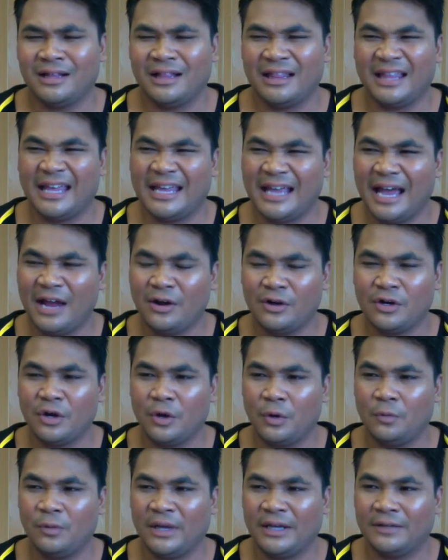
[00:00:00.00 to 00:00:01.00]
like, I don't
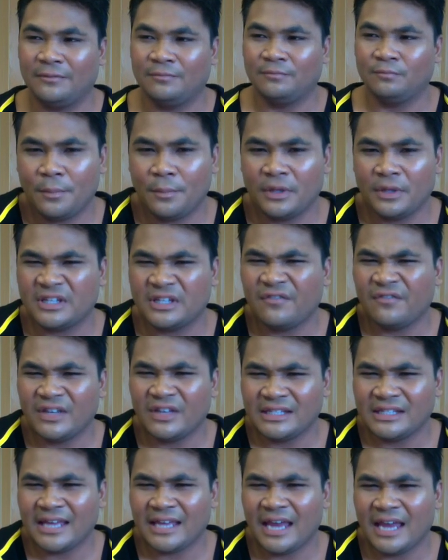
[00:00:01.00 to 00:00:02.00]
know, like
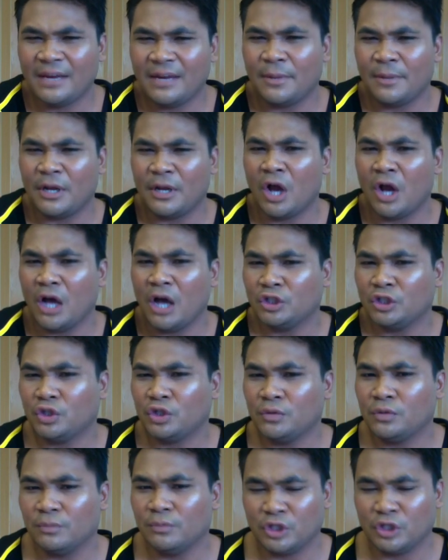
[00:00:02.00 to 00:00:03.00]
sophisticated but not
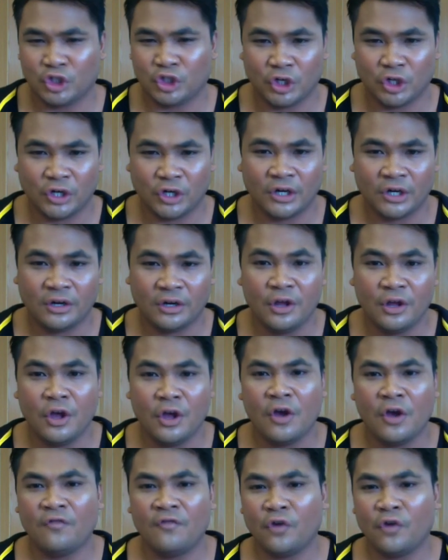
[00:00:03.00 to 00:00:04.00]
too mature
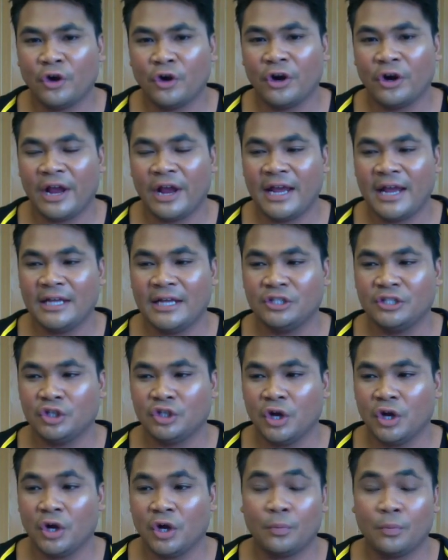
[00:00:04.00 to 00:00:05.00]
for her age.
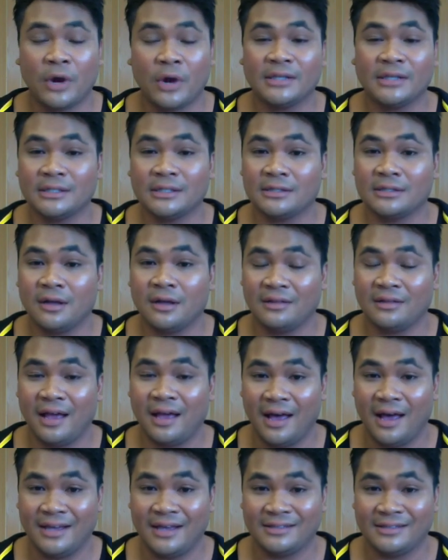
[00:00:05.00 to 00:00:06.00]
Her presence on the
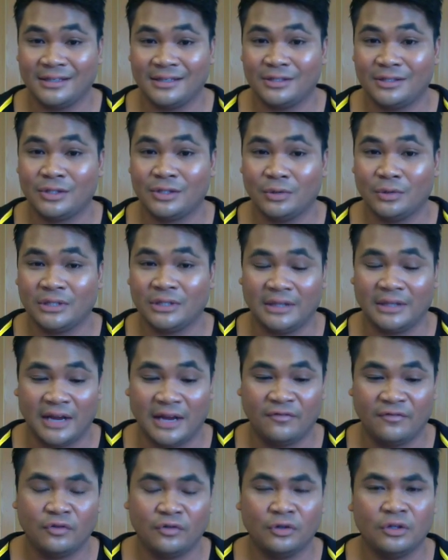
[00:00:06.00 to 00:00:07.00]
ice is so
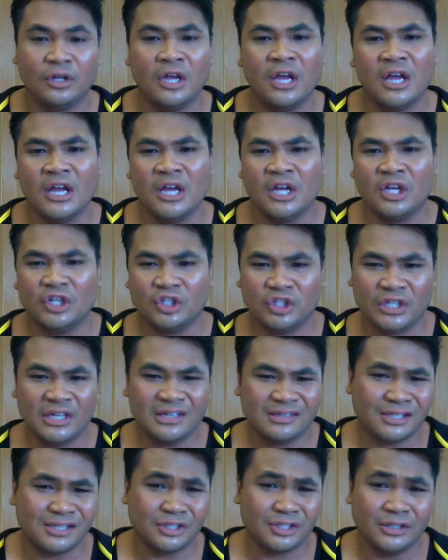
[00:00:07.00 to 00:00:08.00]
delightful. She
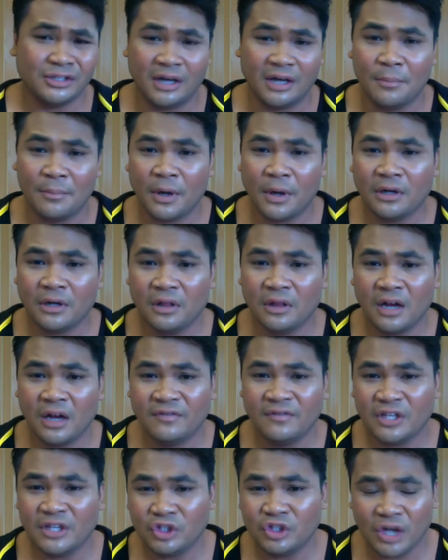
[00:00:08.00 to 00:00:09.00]
stood up on a lot
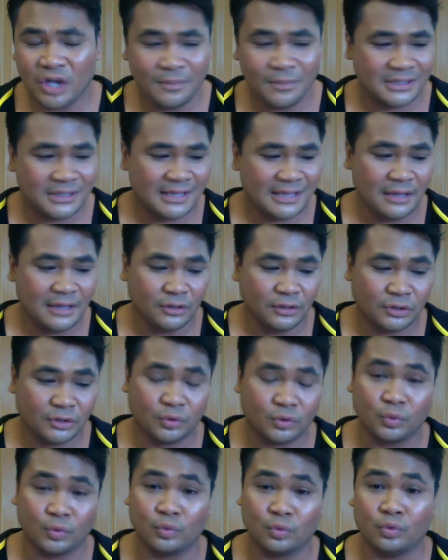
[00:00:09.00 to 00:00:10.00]
of the jumps. They looked
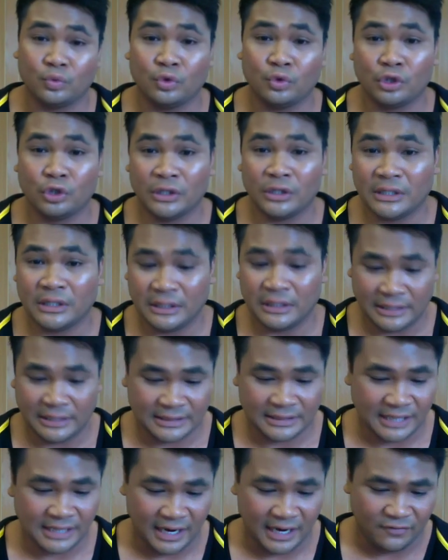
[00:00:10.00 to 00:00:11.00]
really
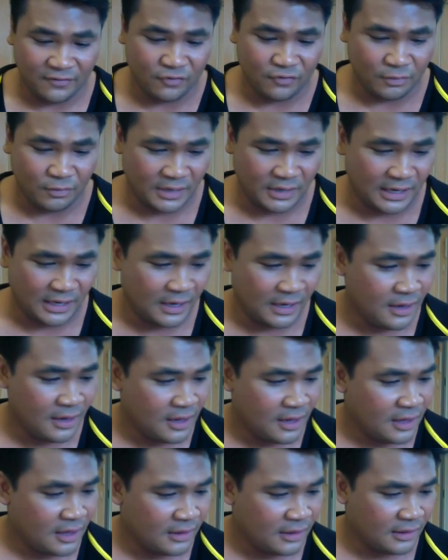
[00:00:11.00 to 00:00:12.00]
tight for me.
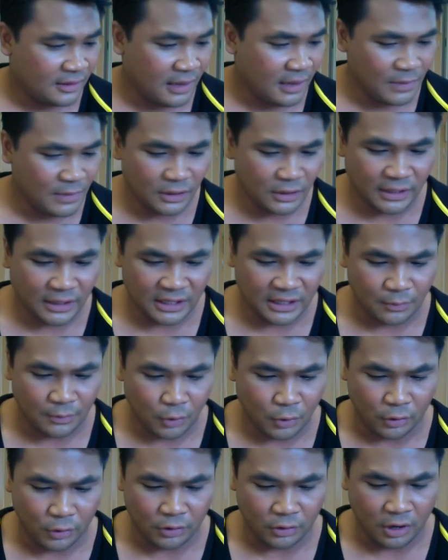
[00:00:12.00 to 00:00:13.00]
Let me look at the
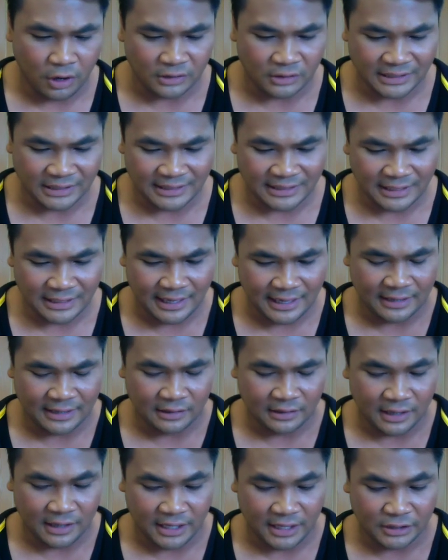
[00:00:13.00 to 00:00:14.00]
protocols. I didn't
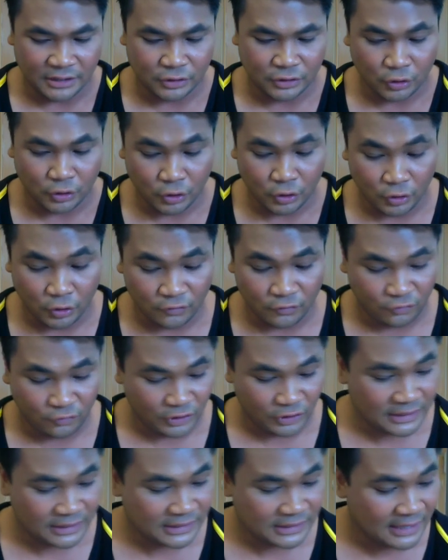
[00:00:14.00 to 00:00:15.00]
analyze her
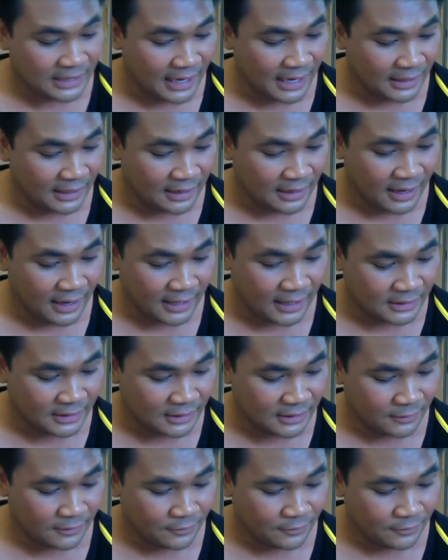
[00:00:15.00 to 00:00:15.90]
free skate yet.